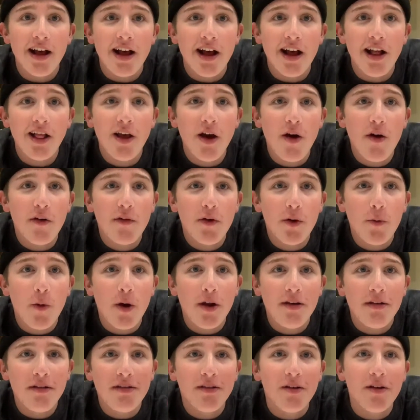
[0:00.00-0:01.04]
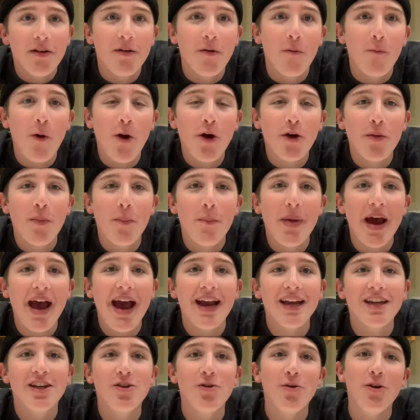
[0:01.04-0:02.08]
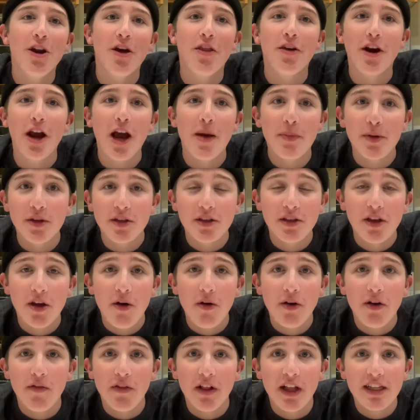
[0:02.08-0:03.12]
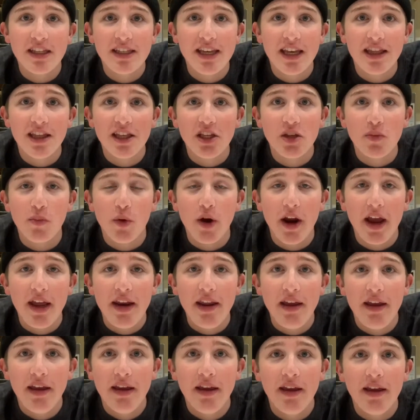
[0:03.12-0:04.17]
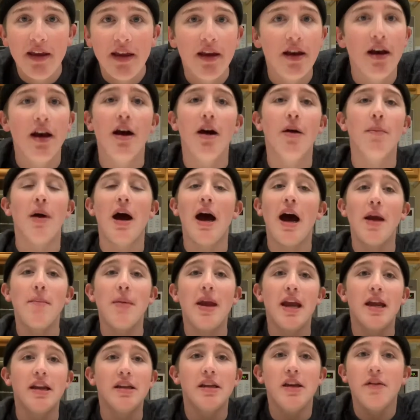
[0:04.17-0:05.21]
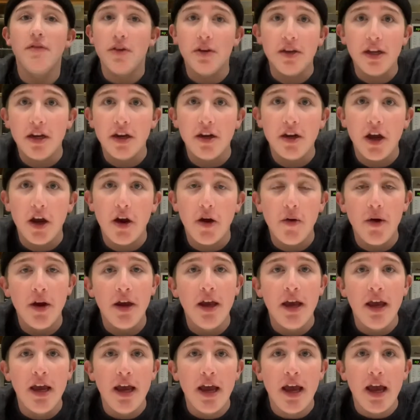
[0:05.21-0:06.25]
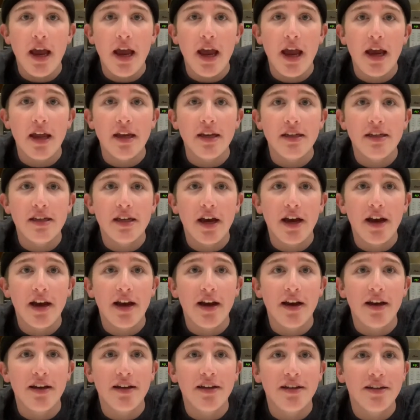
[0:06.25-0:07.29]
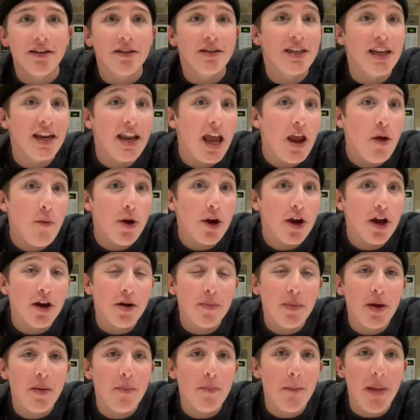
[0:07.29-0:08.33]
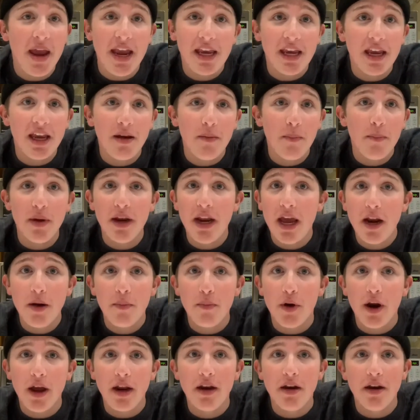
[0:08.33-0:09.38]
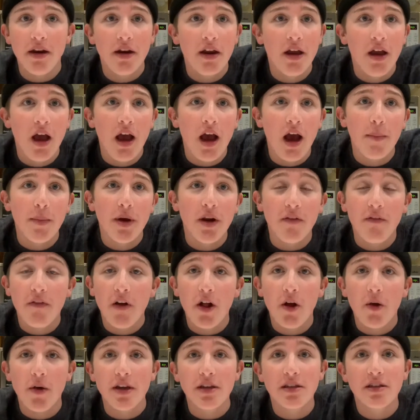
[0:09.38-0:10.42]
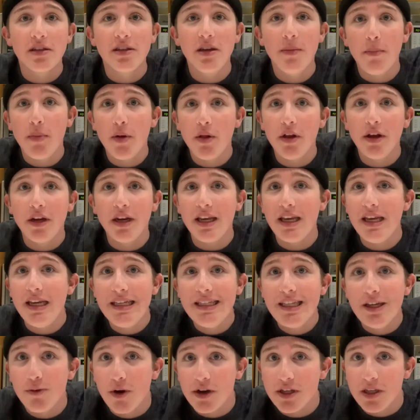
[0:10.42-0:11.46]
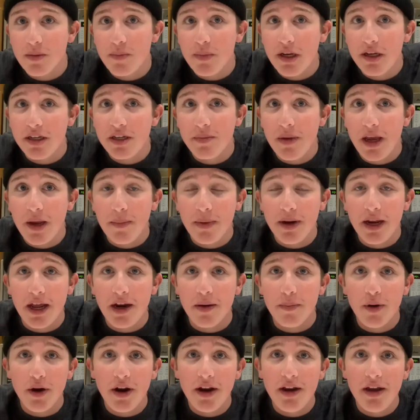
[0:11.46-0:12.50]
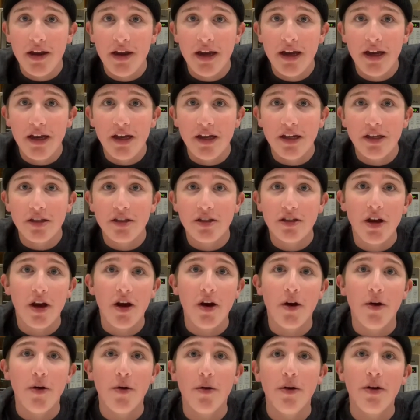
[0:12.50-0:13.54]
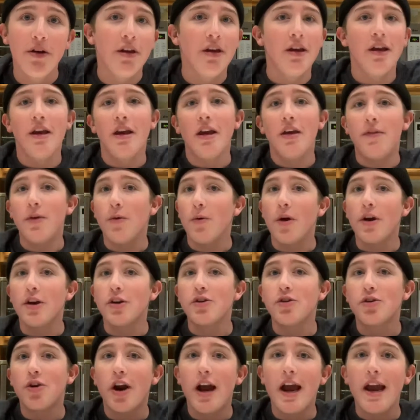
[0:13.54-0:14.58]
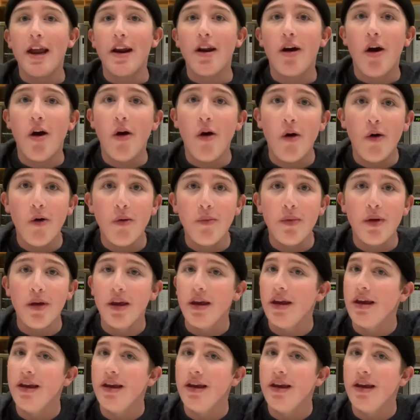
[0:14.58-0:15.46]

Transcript: Hello everyone, welcome back to another episode of Let's Get This Bread. I'm Andy, if you didn't know, and today we're going to be making banana bread. I'm going to follow a simple and easy recipe to make banana bread, so if you want to try at home,